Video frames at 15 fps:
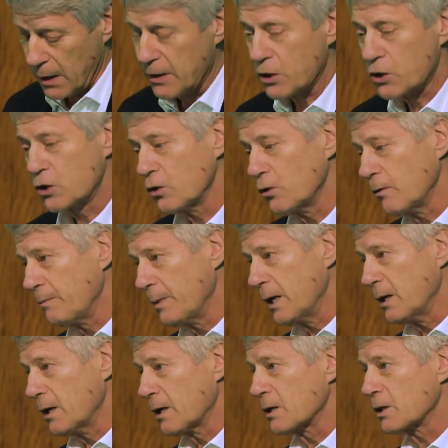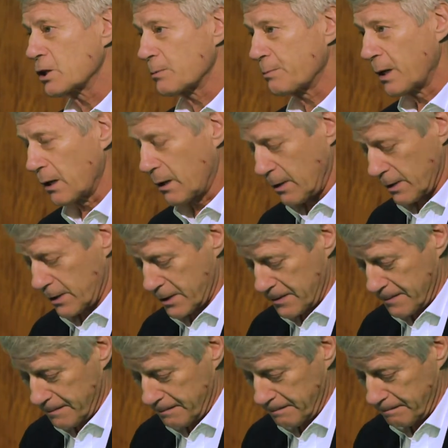There should have been sprinklers.